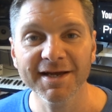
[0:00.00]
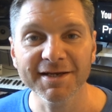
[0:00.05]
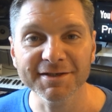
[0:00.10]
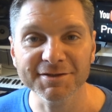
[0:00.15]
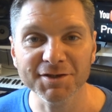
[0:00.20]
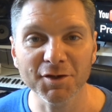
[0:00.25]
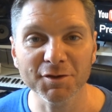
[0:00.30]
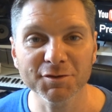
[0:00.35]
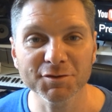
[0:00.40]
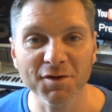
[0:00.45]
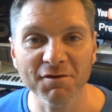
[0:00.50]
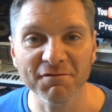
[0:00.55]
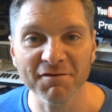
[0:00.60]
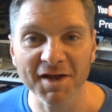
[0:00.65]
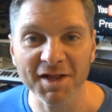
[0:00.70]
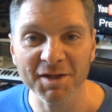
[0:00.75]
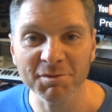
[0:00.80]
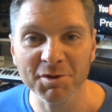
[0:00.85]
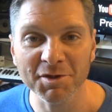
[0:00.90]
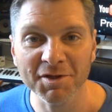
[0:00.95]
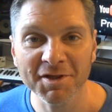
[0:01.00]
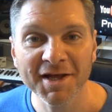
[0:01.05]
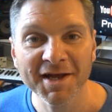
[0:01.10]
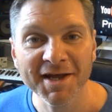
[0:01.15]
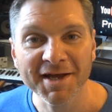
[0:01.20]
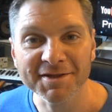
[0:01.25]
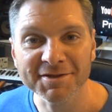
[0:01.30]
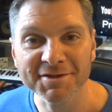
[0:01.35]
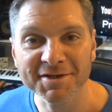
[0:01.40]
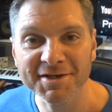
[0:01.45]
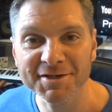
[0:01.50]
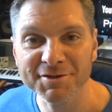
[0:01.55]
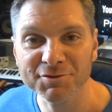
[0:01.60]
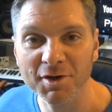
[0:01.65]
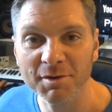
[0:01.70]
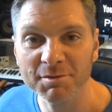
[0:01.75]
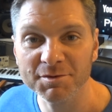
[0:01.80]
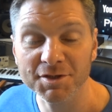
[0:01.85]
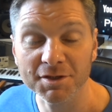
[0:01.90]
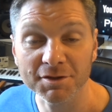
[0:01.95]
is also available in the
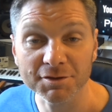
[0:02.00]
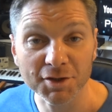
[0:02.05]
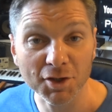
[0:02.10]
description.